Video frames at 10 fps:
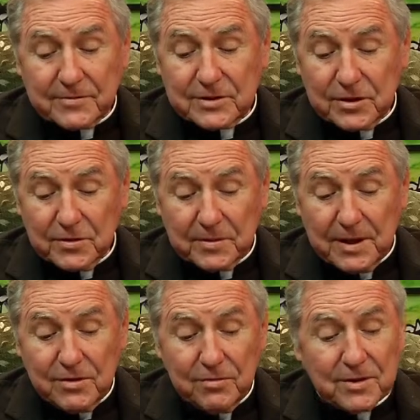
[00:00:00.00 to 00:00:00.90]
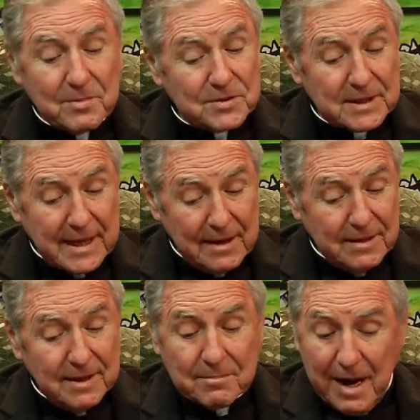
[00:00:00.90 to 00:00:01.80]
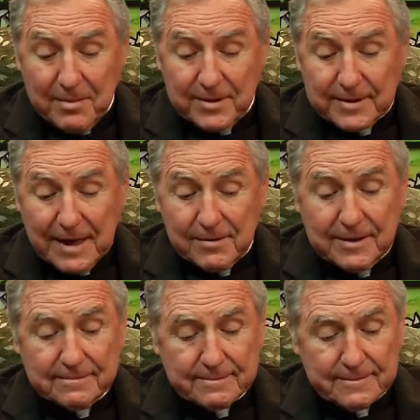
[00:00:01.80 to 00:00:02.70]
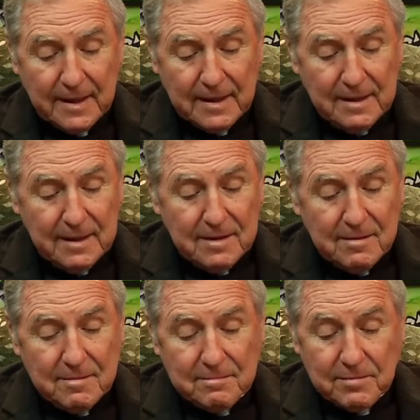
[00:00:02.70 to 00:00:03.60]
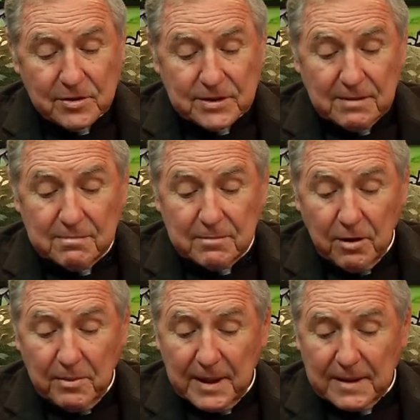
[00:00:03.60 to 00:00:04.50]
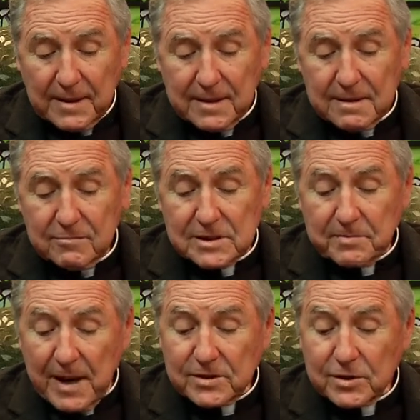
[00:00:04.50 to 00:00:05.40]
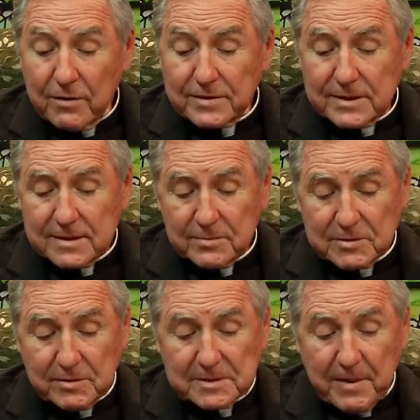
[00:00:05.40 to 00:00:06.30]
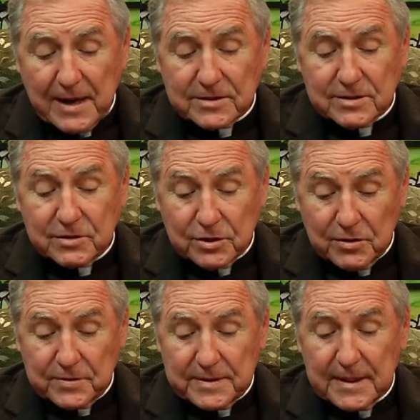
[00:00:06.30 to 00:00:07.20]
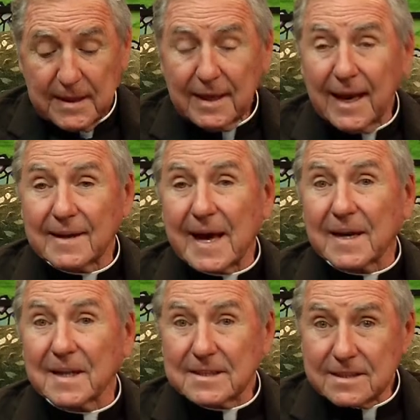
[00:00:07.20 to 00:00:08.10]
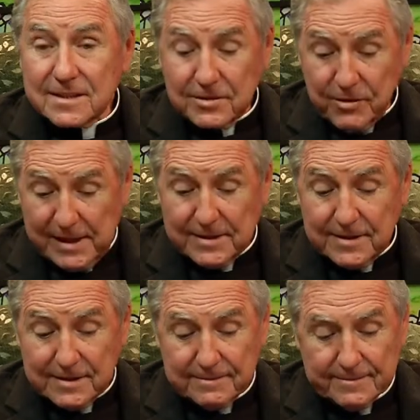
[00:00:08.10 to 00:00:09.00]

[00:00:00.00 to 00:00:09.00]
for children and youth in Mercer County and Monmouth County. Mercer Mobile Response Services, which responds to children and adolescents in crisis.